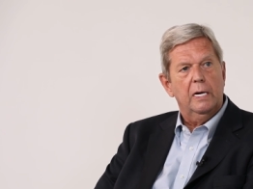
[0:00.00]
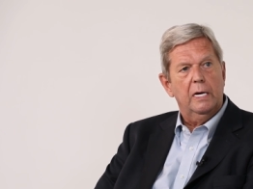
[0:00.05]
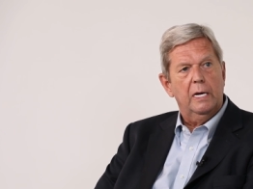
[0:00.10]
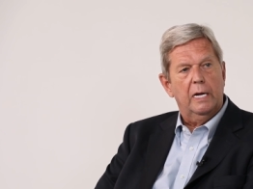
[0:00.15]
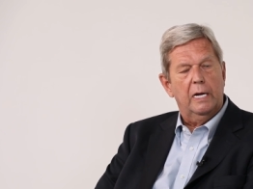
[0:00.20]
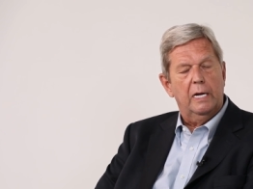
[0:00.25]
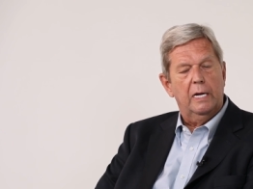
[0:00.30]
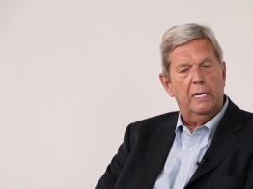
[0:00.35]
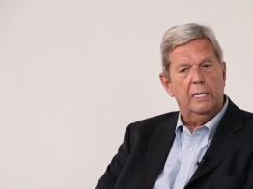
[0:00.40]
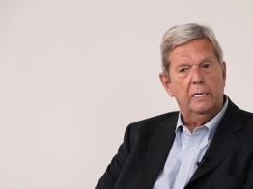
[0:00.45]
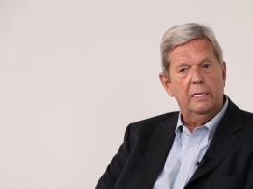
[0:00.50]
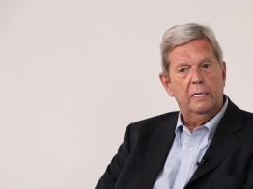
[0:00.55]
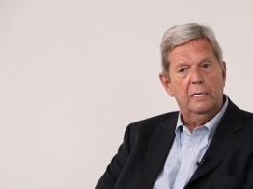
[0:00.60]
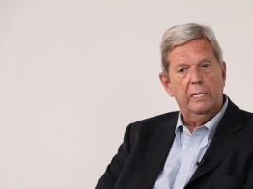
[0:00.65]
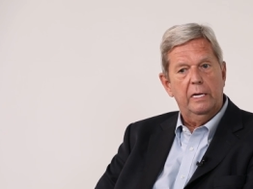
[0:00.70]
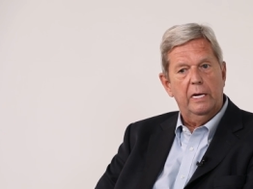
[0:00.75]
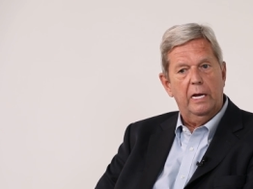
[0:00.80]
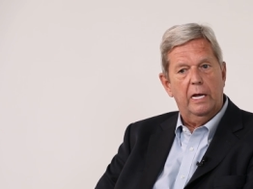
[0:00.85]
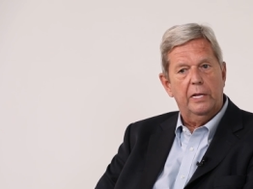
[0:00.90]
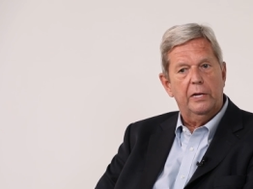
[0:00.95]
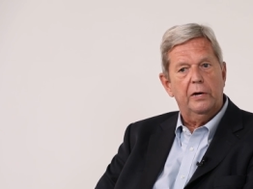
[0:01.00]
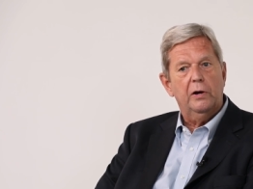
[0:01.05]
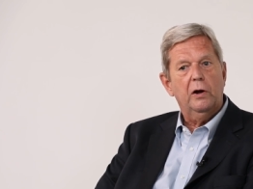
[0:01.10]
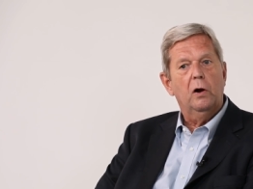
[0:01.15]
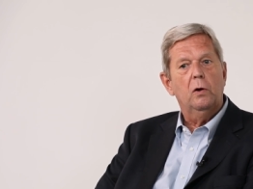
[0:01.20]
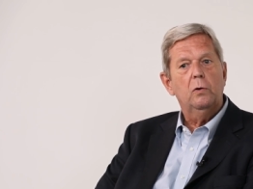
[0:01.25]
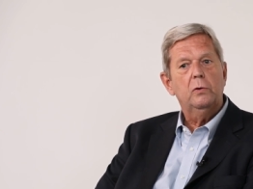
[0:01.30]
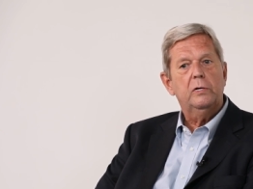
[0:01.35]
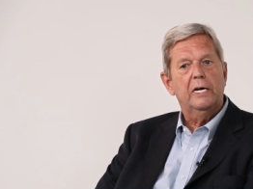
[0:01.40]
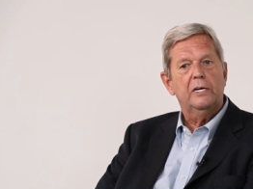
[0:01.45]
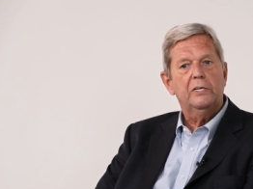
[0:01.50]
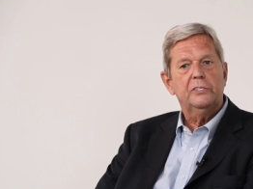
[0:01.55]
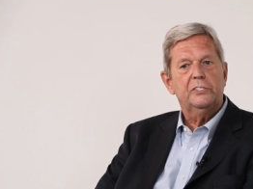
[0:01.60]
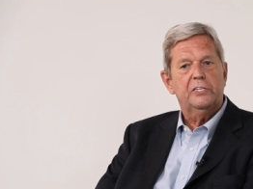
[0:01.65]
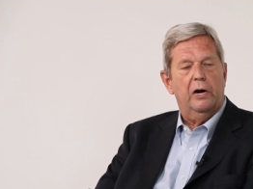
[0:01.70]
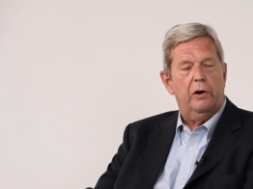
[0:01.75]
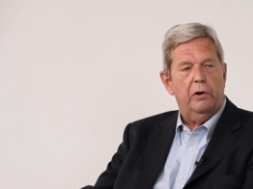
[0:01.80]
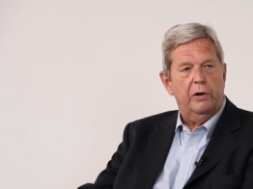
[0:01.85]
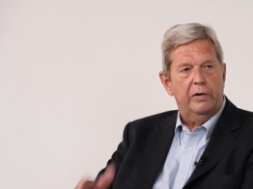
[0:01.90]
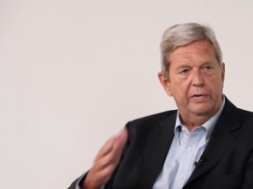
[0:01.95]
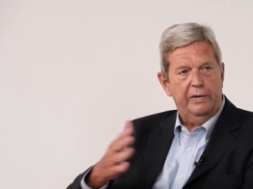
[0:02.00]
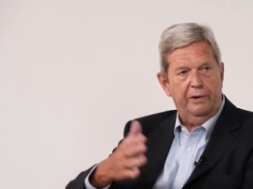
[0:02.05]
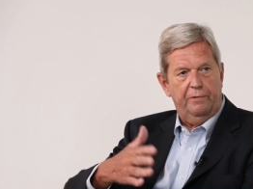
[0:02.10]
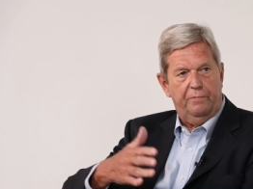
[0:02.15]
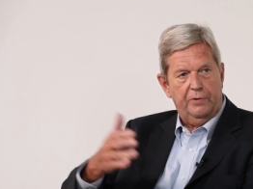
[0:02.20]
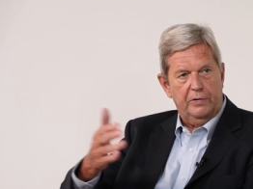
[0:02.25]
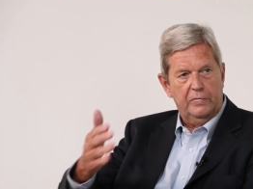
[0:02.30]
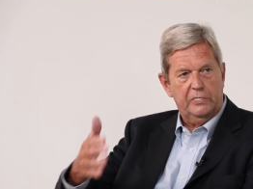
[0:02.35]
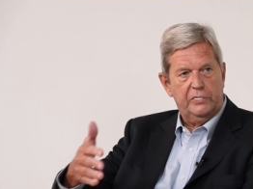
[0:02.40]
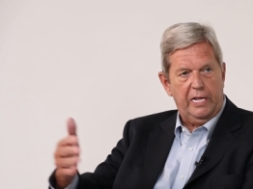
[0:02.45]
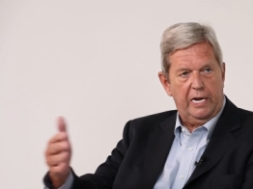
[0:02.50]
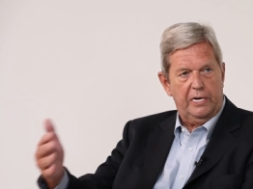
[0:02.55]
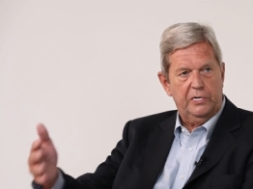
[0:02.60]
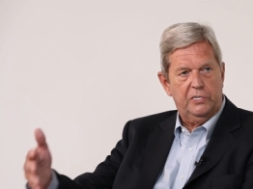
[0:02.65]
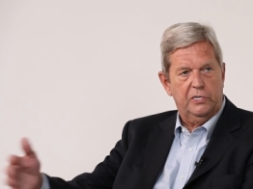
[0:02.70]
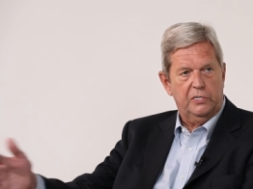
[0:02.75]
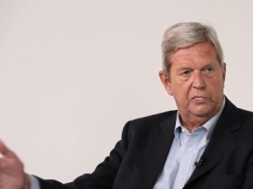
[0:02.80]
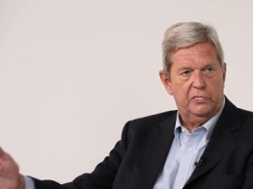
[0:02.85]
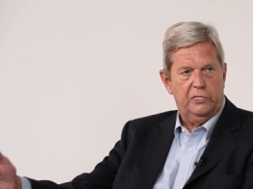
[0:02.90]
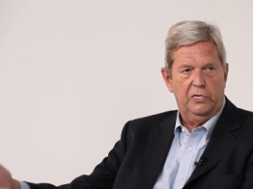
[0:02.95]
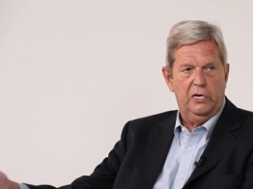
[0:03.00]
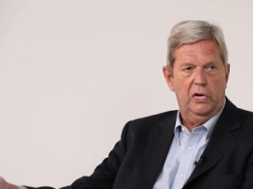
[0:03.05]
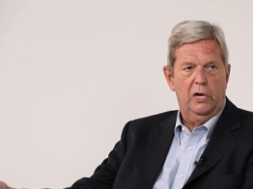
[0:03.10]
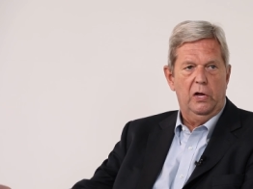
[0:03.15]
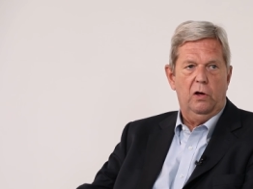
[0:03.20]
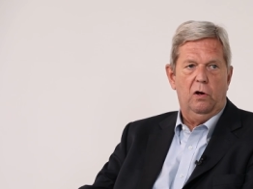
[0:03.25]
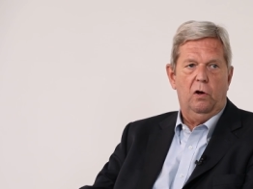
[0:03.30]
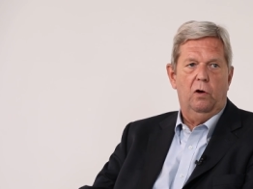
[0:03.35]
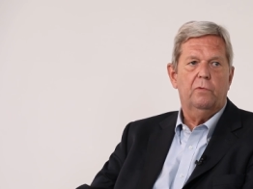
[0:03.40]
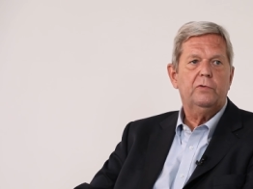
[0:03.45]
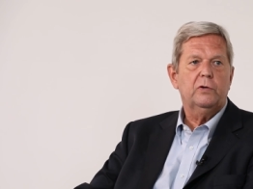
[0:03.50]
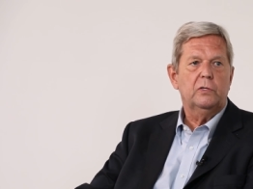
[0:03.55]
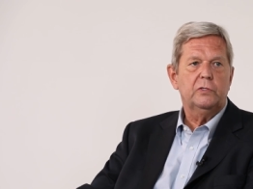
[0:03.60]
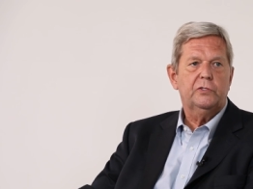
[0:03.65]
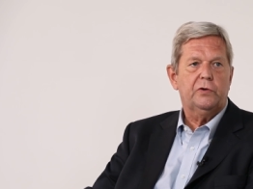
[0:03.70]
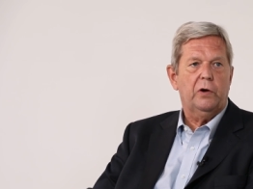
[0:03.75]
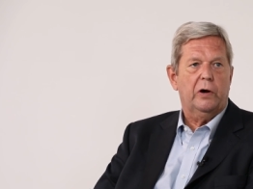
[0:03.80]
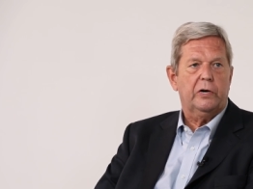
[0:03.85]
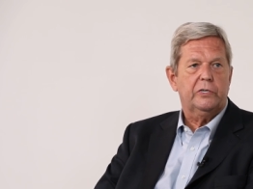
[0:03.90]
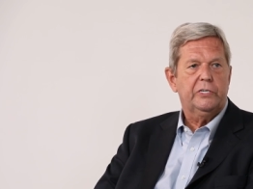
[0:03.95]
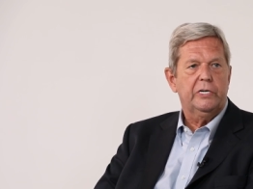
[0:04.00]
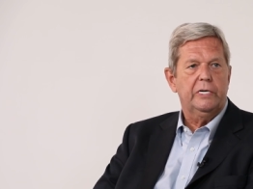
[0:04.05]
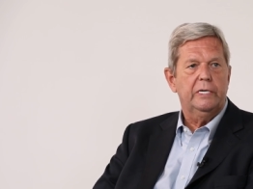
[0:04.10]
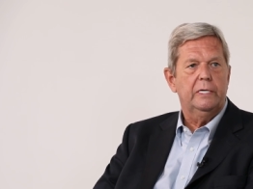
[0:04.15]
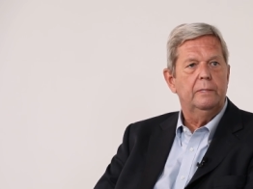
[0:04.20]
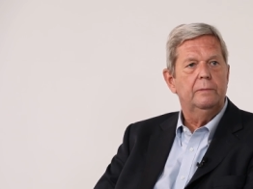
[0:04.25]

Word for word: and the other hotels are in different stages of construction.